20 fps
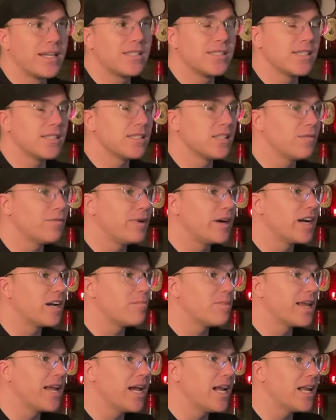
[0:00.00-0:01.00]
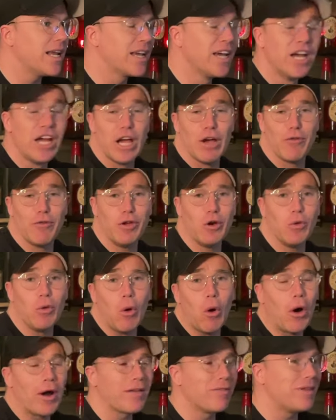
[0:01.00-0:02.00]
Creek since the very beginning. If
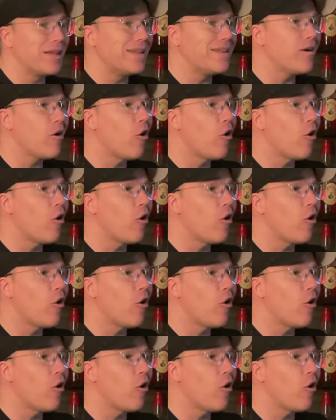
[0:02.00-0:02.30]
you like the